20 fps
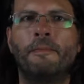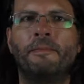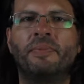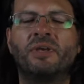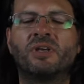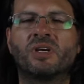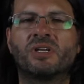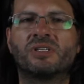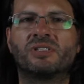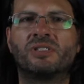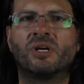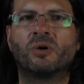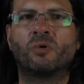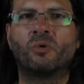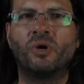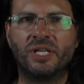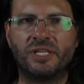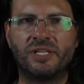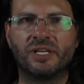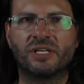because the
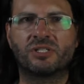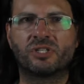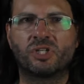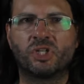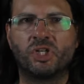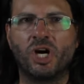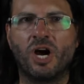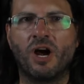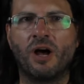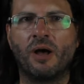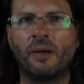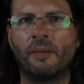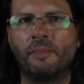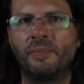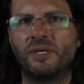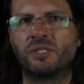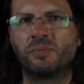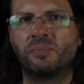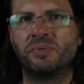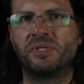critic's
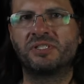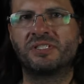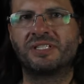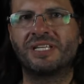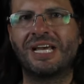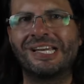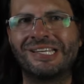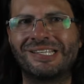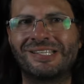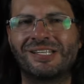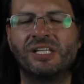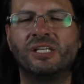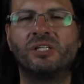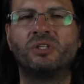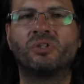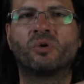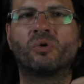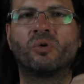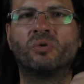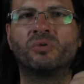job is precisely
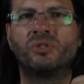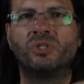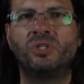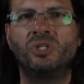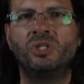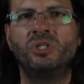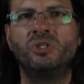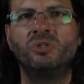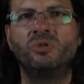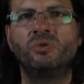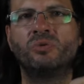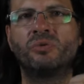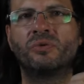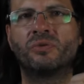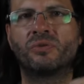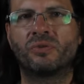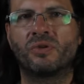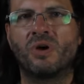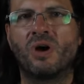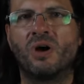to continue
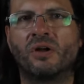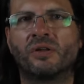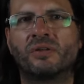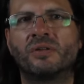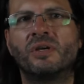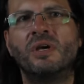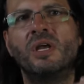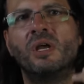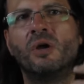thought